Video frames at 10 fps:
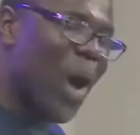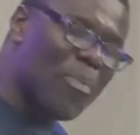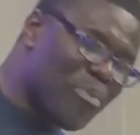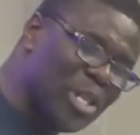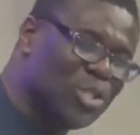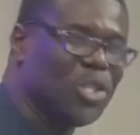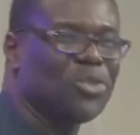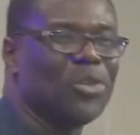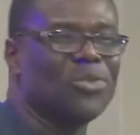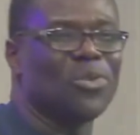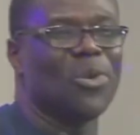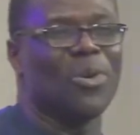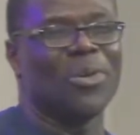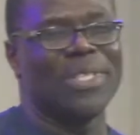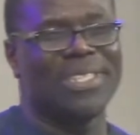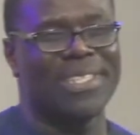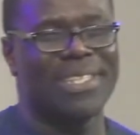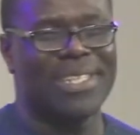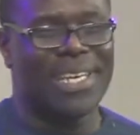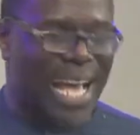You are precious unto
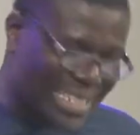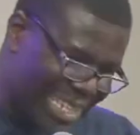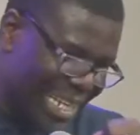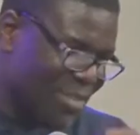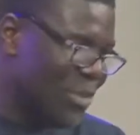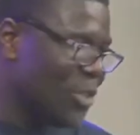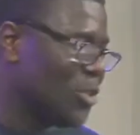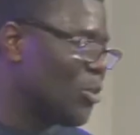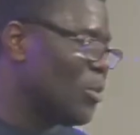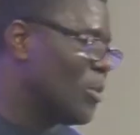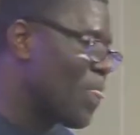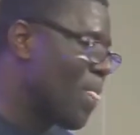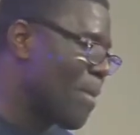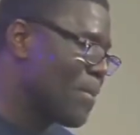God as a living stone.